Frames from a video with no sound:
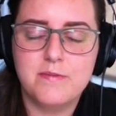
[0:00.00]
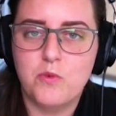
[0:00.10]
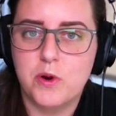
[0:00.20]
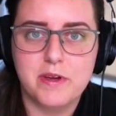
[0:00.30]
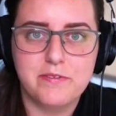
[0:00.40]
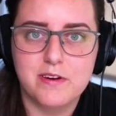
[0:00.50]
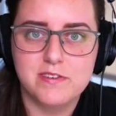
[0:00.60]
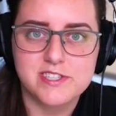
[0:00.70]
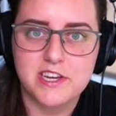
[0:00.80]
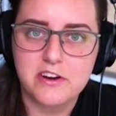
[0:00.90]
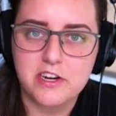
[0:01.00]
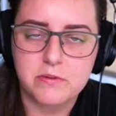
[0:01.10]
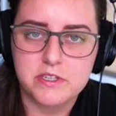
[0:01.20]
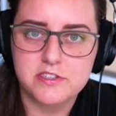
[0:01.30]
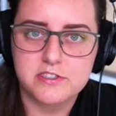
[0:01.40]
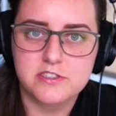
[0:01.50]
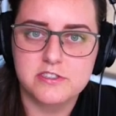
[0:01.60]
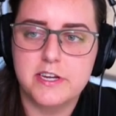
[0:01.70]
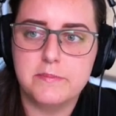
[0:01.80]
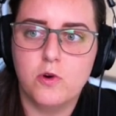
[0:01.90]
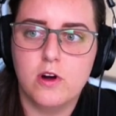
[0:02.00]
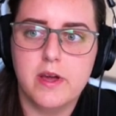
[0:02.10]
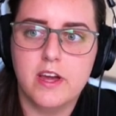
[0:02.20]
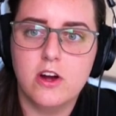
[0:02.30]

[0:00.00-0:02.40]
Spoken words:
one of my favorite security researchers named Cormac